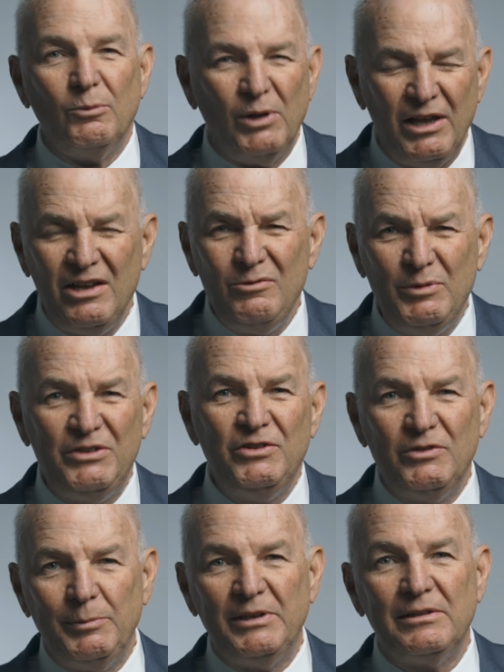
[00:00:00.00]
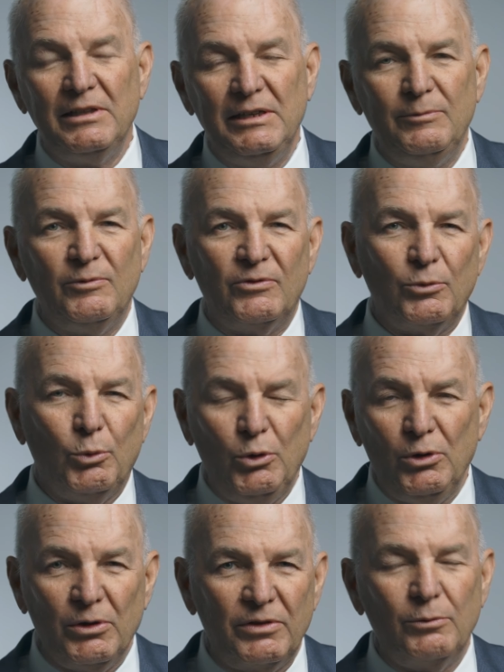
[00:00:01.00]
well, how much is my claim
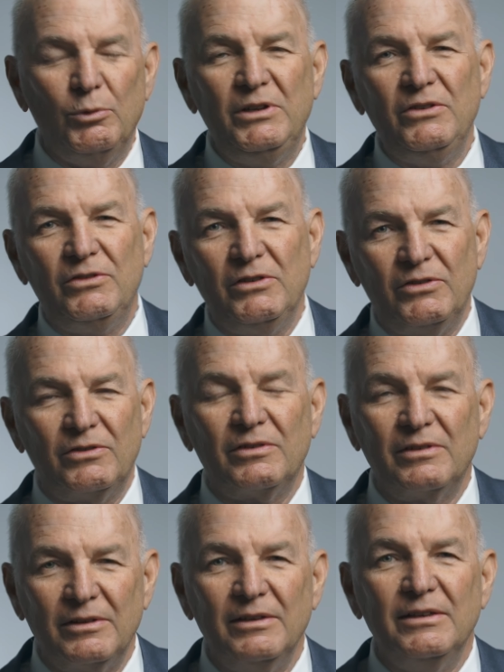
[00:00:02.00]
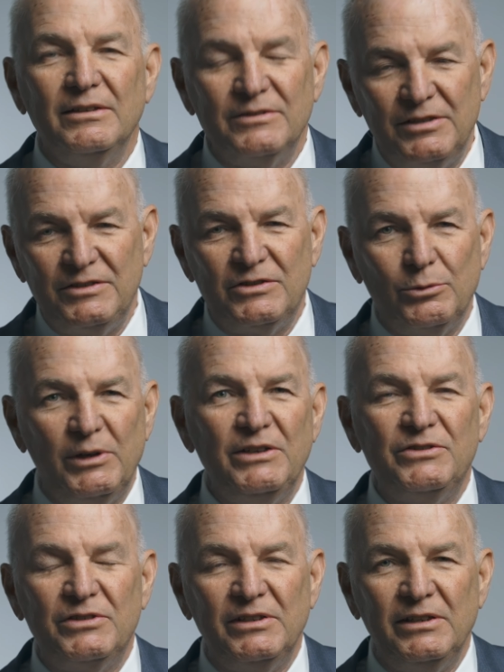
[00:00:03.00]
worth? What does this
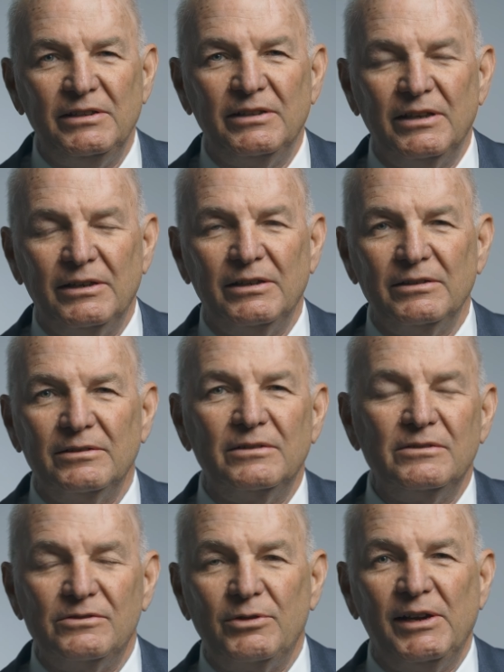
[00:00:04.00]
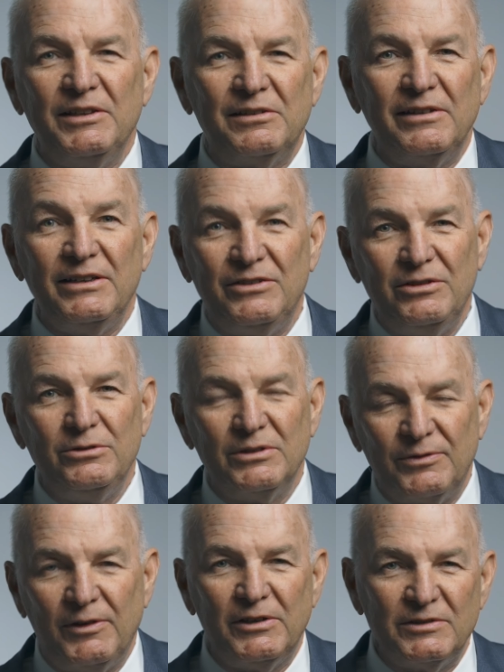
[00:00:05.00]
situation translate to
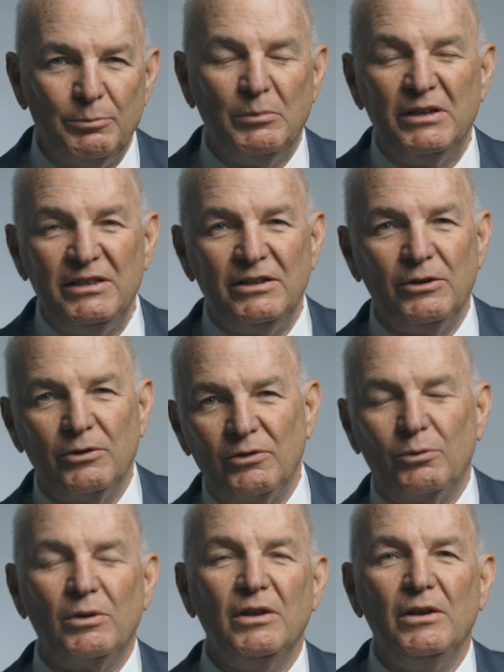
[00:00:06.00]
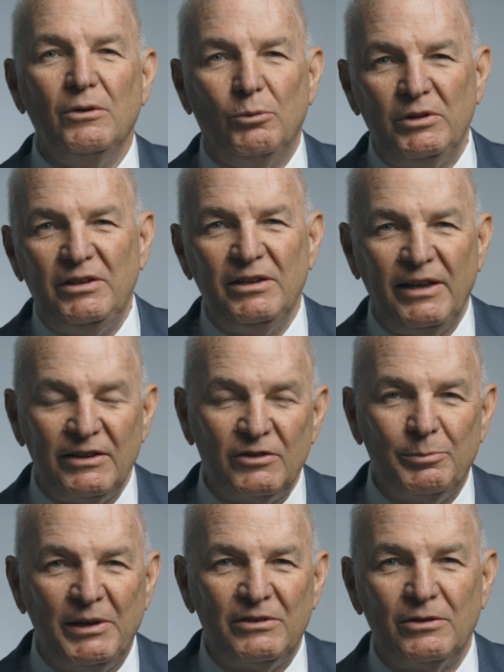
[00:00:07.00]
as far as money goes? What can I
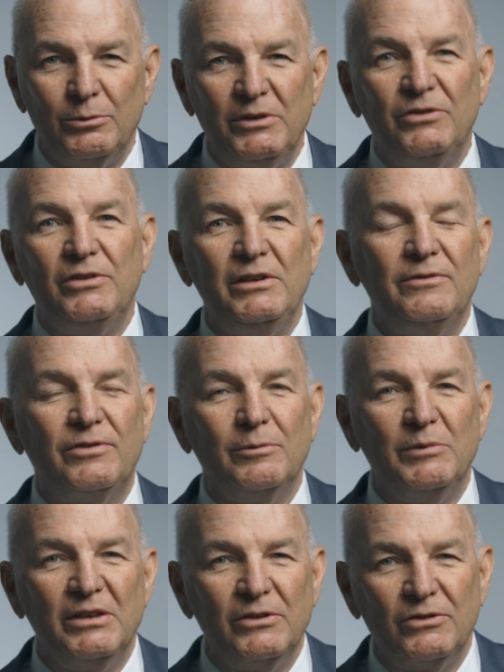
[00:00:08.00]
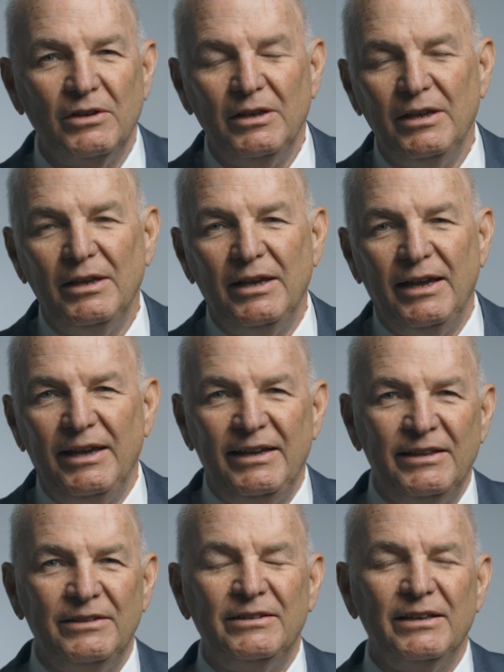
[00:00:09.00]
expect to receive from this?
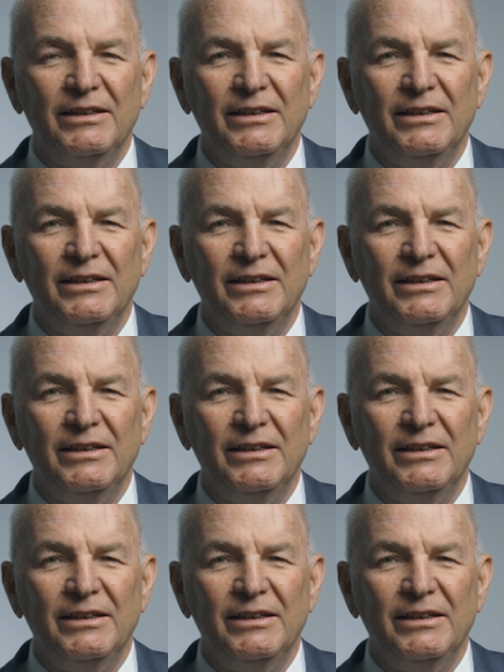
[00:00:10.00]
And